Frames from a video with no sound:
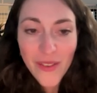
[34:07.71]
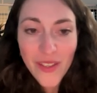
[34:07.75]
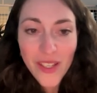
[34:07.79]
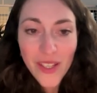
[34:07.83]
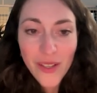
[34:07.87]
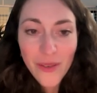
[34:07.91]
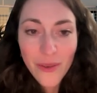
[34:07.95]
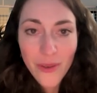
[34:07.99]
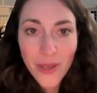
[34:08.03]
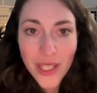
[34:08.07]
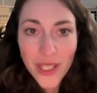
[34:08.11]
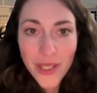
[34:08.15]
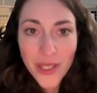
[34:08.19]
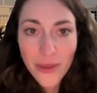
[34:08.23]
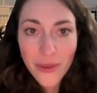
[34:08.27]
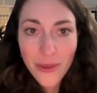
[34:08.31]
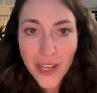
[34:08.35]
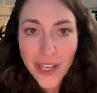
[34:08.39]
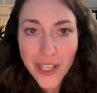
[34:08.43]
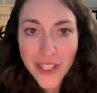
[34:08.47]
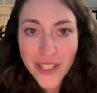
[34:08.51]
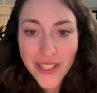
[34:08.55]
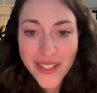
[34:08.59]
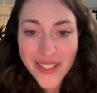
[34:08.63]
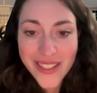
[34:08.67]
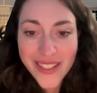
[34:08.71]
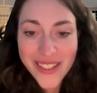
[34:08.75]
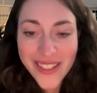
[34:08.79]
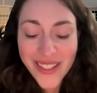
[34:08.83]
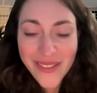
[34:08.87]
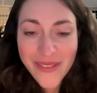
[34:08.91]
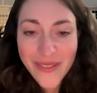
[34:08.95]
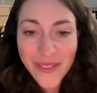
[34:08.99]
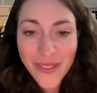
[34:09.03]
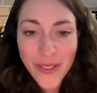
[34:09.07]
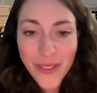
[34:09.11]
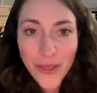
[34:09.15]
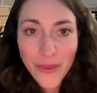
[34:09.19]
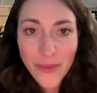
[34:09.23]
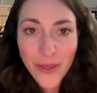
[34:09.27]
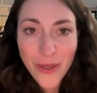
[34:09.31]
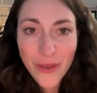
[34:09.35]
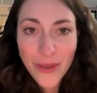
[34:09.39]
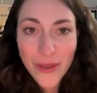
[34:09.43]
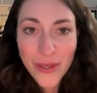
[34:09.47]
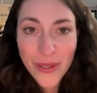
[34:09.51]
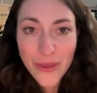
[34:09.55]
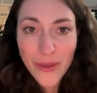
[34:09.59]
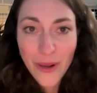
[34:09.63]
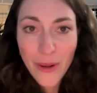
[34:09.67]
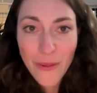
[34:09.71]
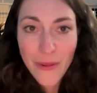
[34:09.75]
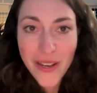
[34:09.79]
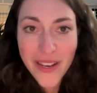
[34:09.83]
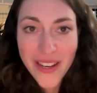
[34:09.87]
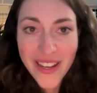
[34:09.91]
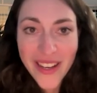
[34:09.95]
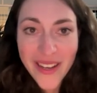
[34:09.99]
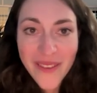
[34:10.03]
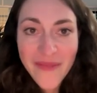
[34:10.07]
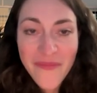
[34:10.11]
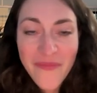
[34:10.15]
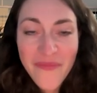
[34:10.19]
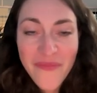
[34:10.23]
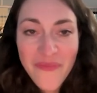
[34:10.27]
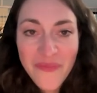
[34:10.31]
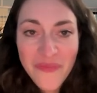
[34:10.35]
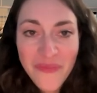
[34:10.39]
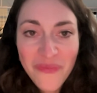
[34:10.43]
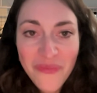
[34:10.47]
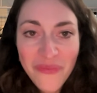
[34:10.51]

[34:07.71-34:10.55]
feel free to register for tomorrow's webinar.